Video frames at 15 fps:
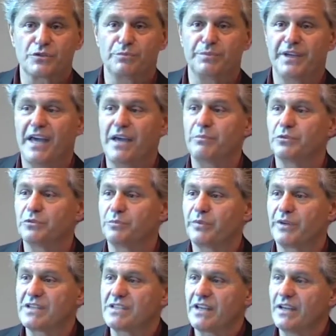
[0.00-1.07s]
to be able to
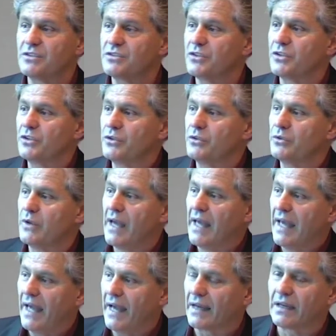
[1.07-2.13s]
present to you
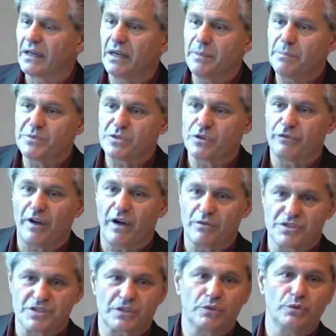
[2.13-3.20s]
a glimpse of our
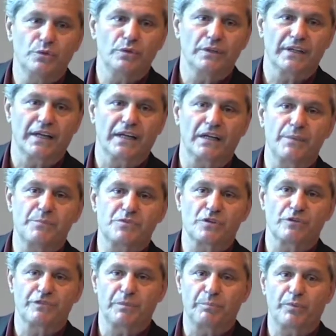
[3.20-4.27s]
school and a glimpse
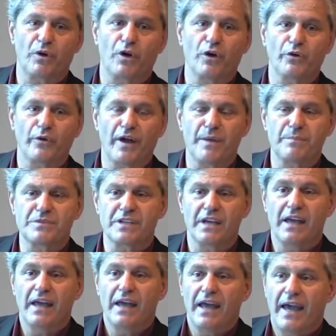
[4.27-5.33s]
of the programs
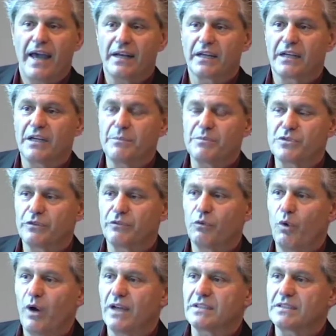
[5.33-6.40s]
and a glimpse of
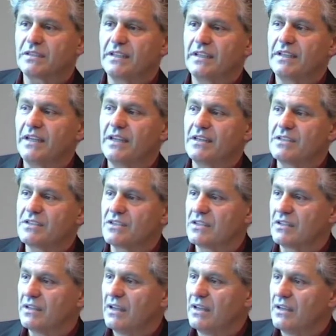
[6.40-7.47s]
what it
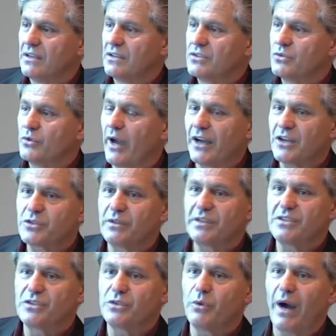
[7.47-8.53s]
is to actually
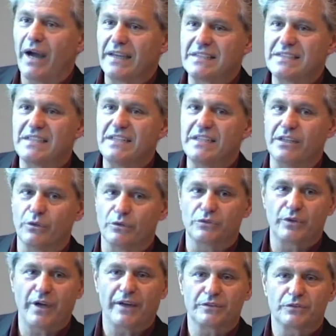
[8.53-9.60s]
do I T or to
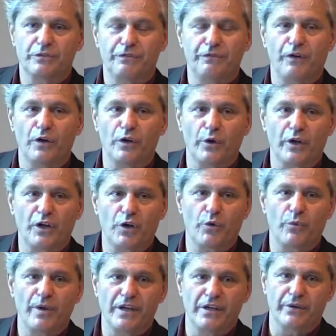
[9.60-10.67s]
have to follow a
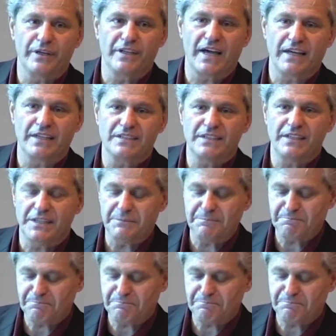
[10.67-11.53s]
career in I T.